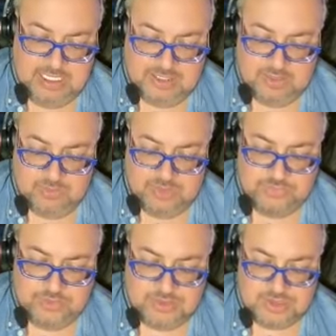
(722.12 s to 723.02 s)
And I think
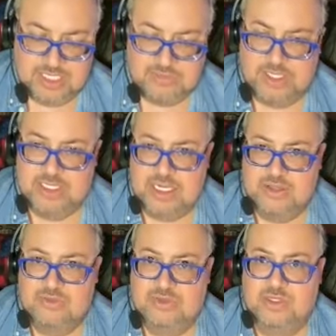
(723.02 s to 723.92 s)
wherever you stand right
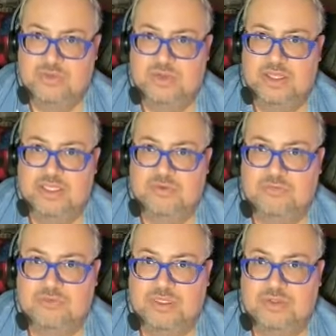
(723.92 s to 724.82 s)
now, you know, a year
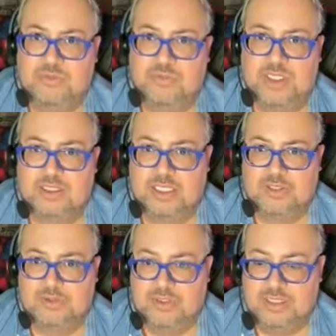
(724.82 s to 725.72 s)
from now, you'll be in a
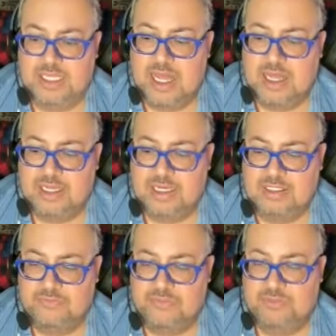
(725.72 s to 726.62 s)
later, uh, in
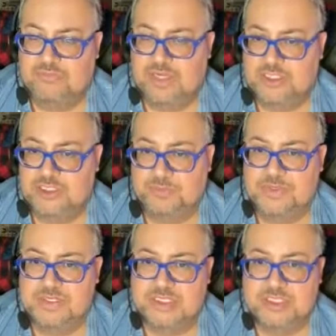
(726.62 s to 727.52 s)
a different financial
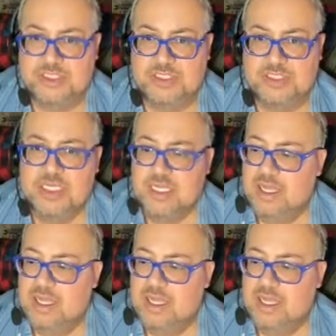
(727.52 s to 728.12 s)
position.